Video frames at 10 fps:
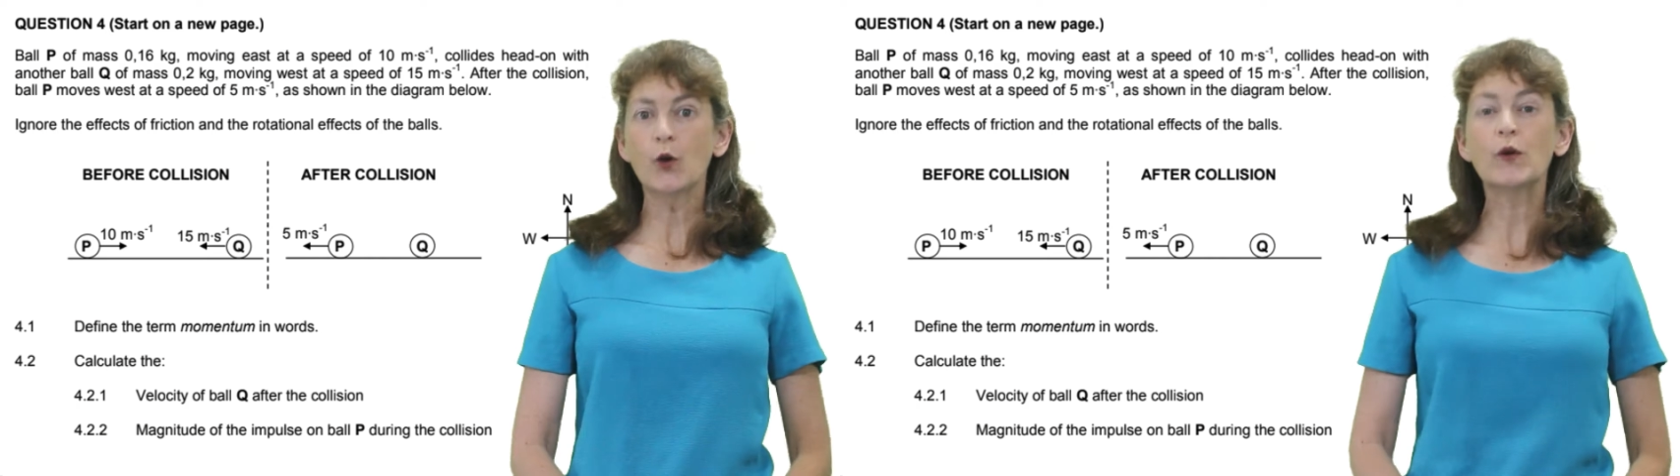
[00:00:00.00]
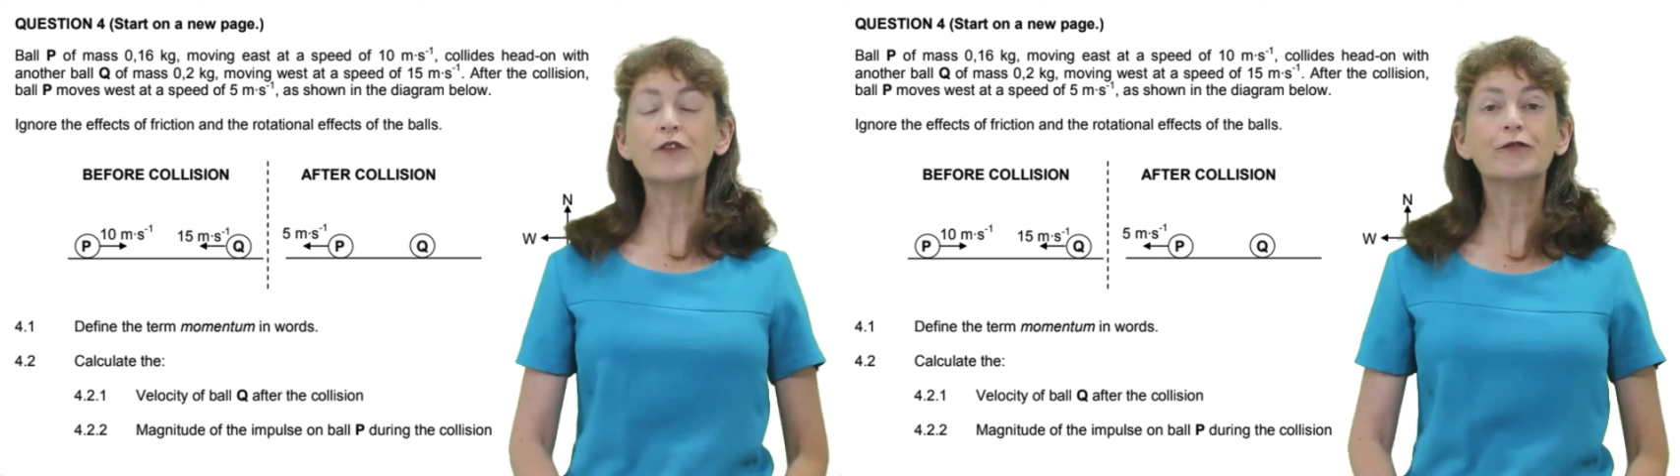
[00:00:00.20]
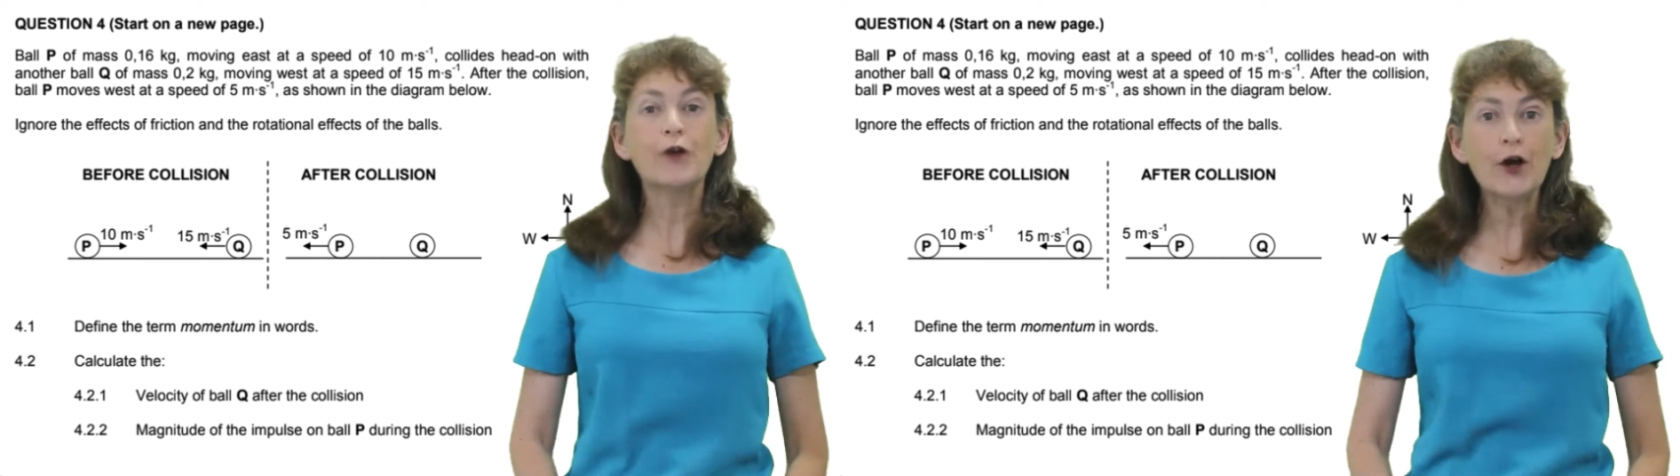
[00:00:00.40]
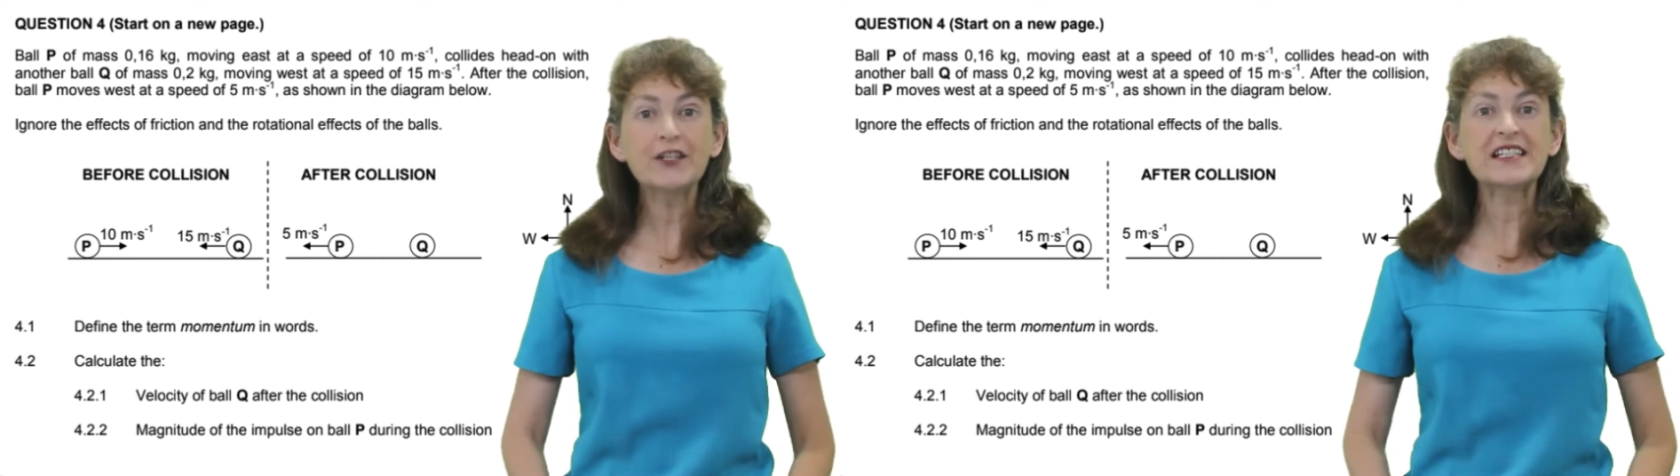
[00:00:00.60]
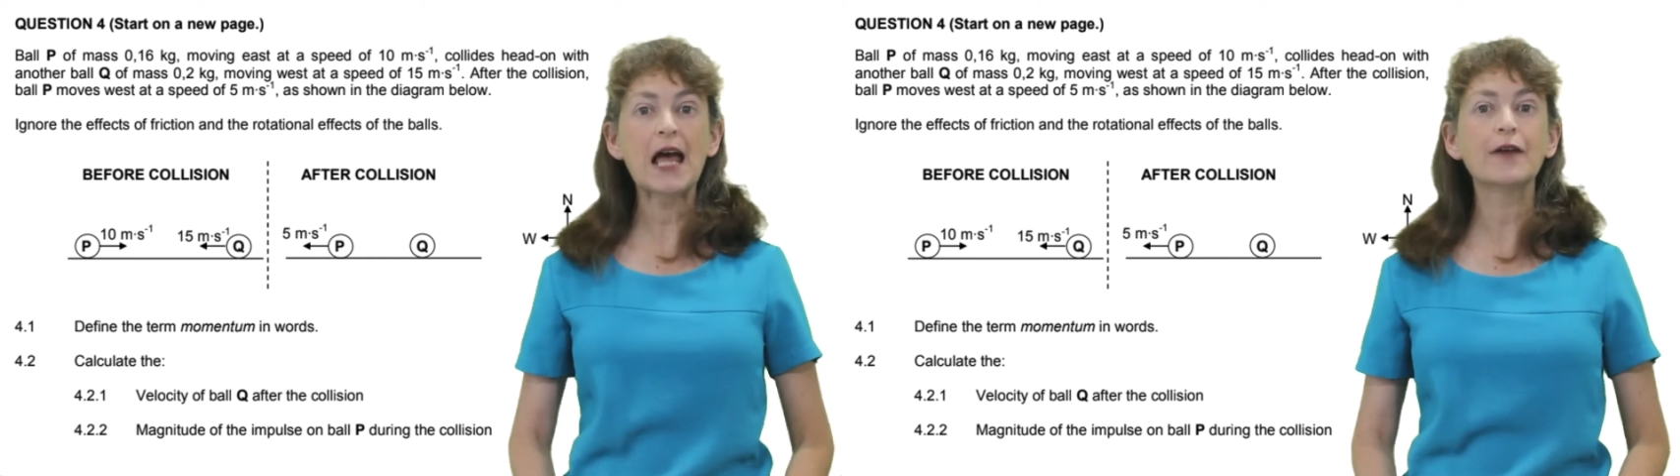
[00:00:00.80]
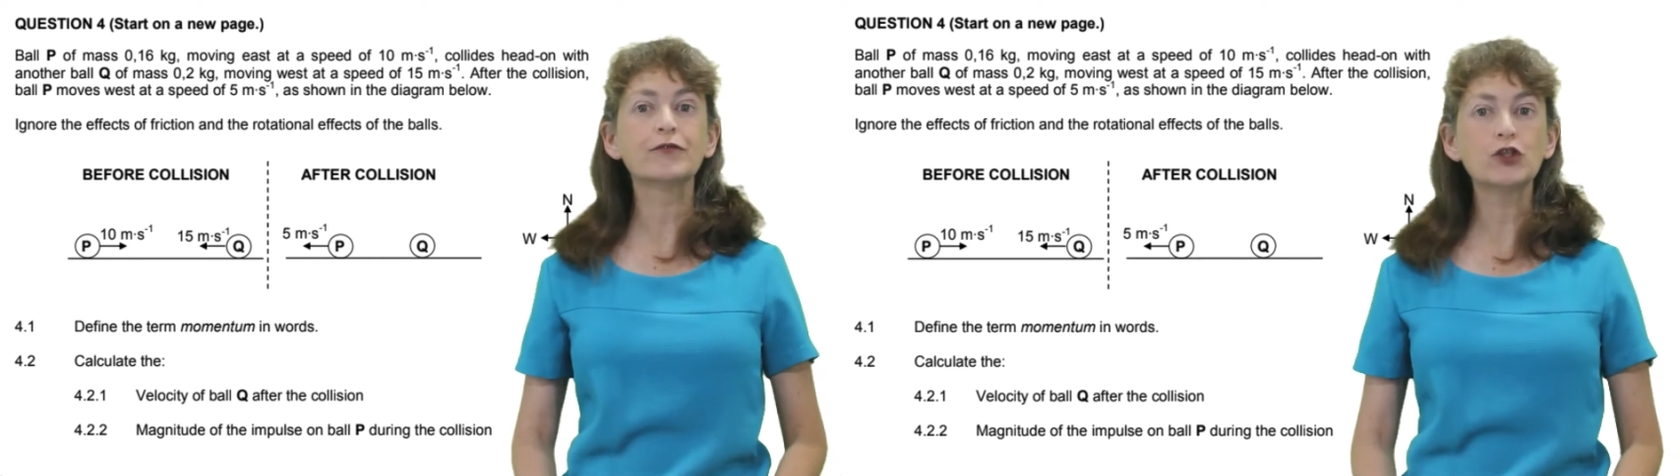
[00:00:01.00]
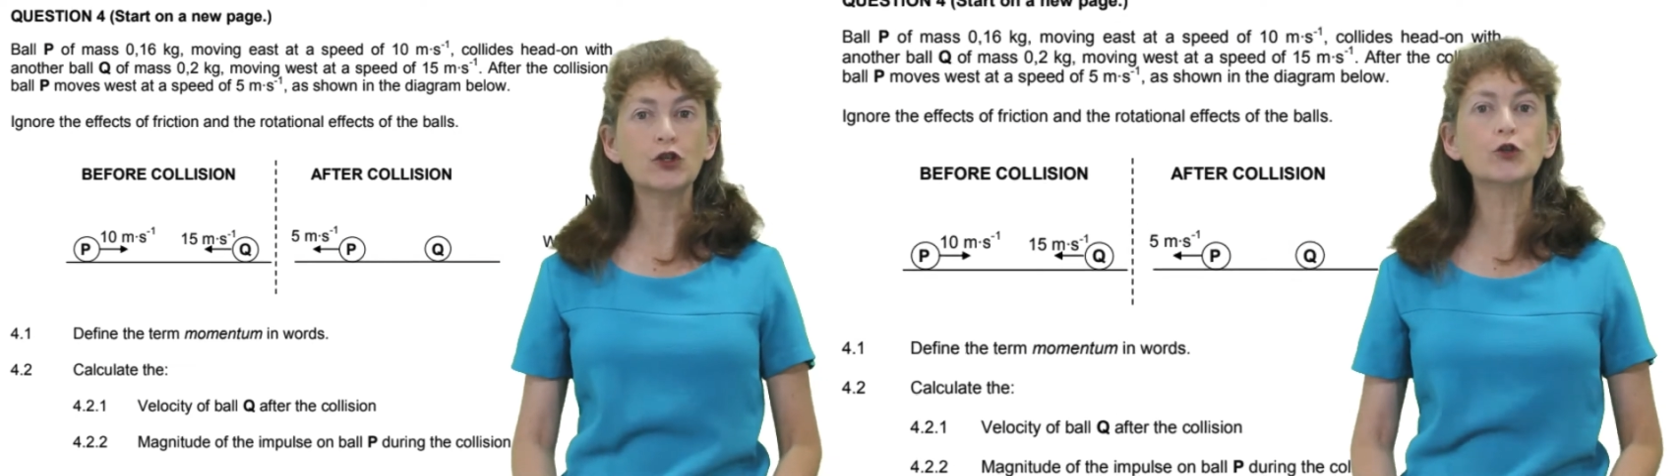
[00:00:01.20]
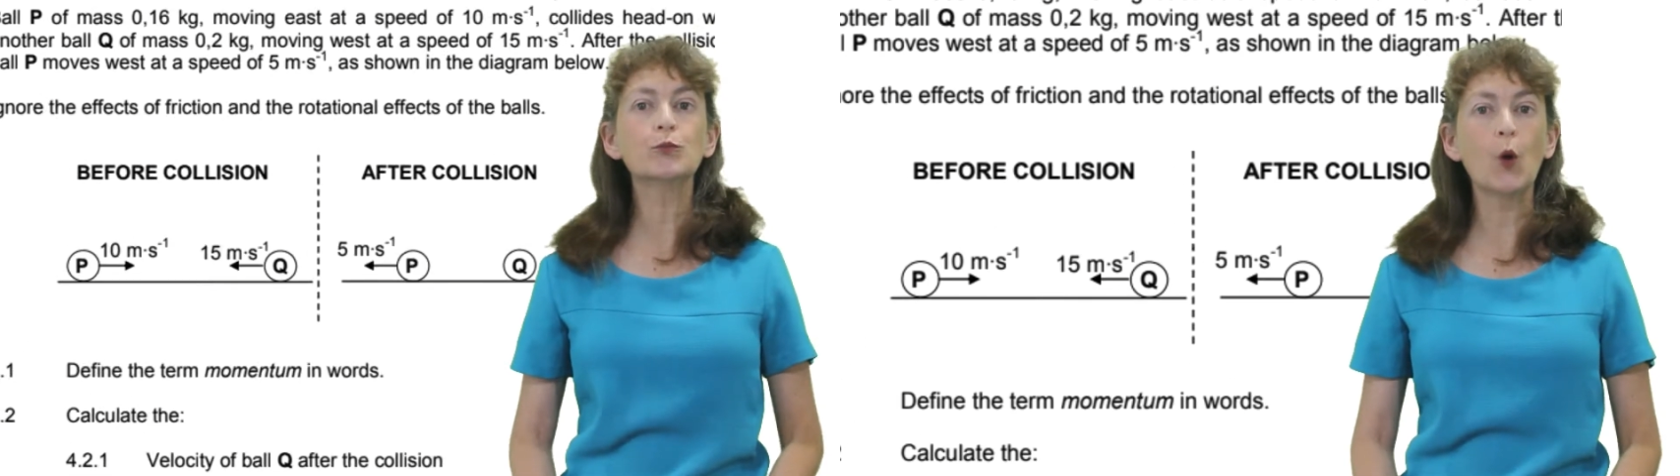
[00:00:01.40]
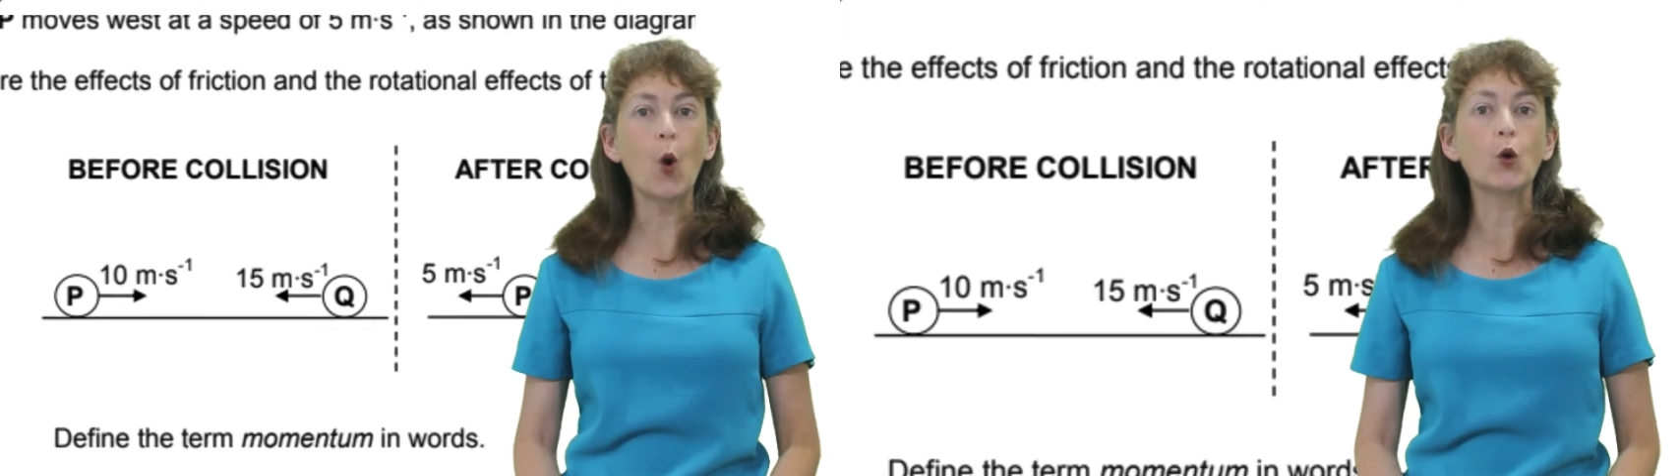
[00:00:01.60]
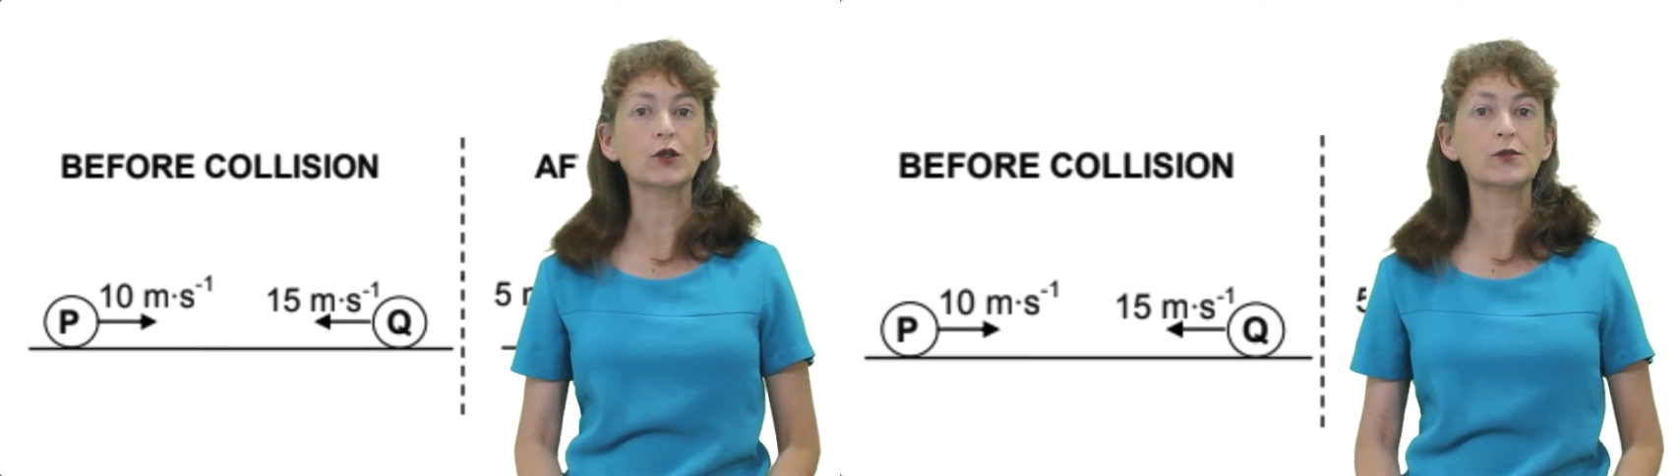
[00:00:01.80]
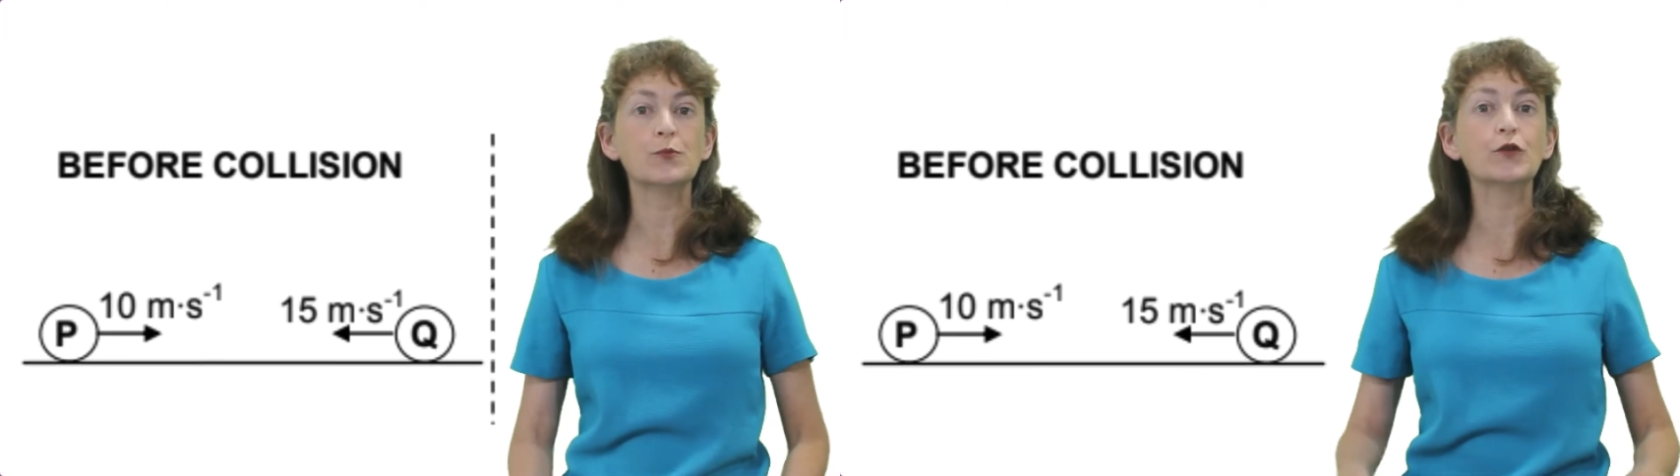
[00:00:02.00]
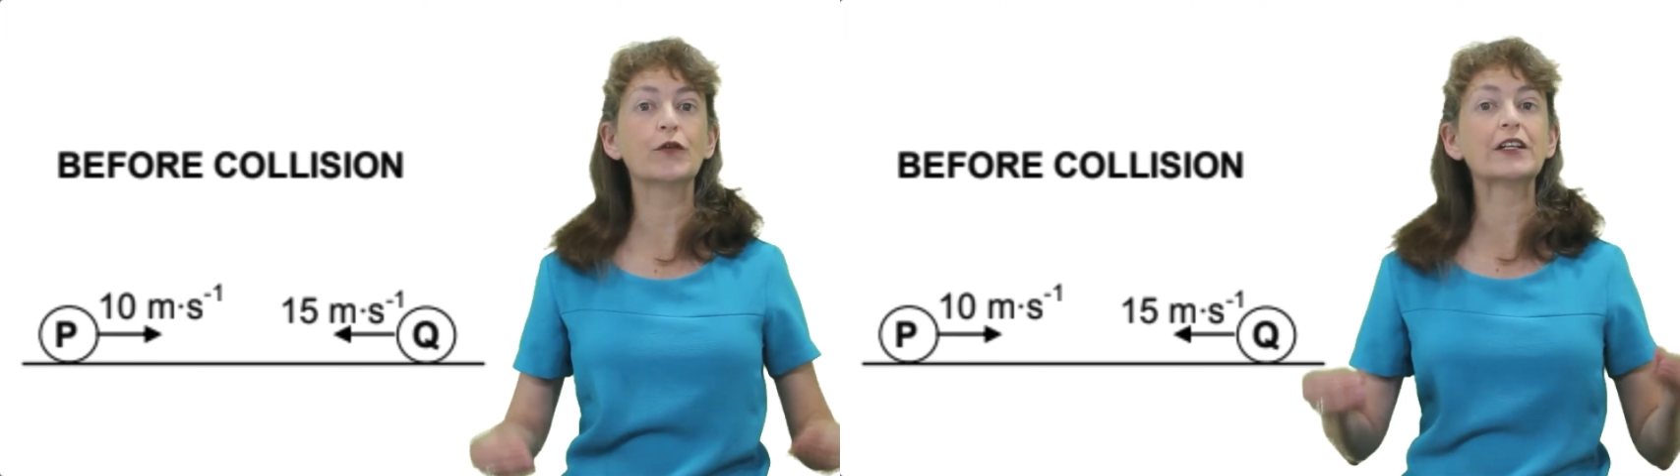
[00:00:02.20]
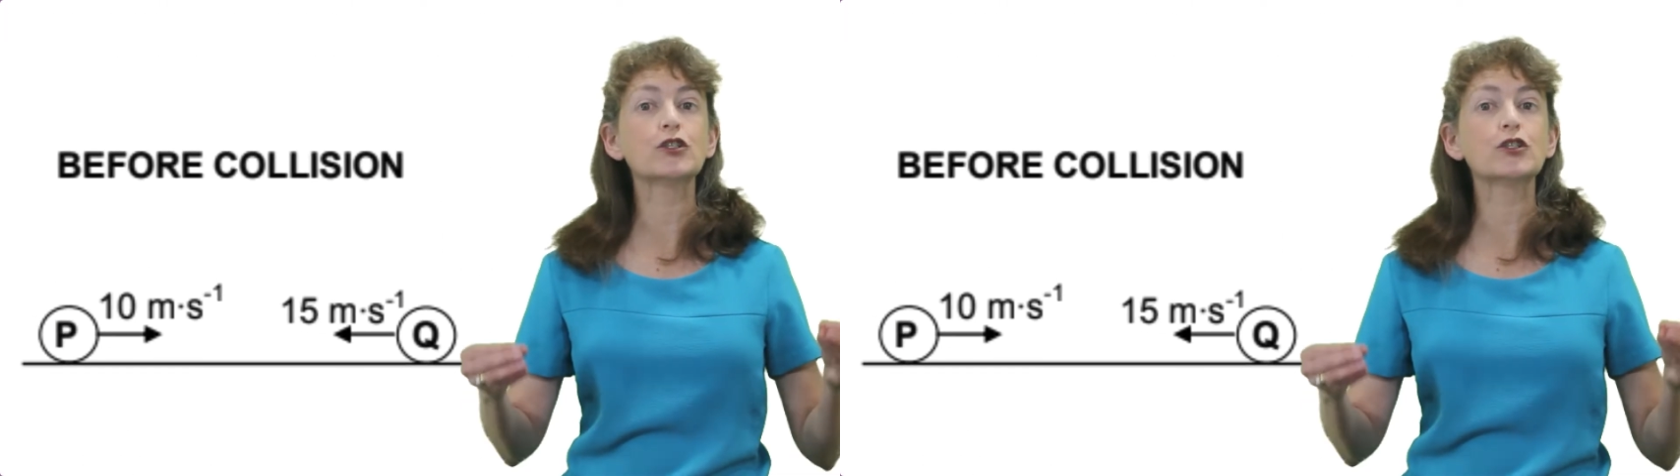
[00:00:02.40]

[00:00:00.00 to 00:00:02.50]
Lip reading: we first have two balls moving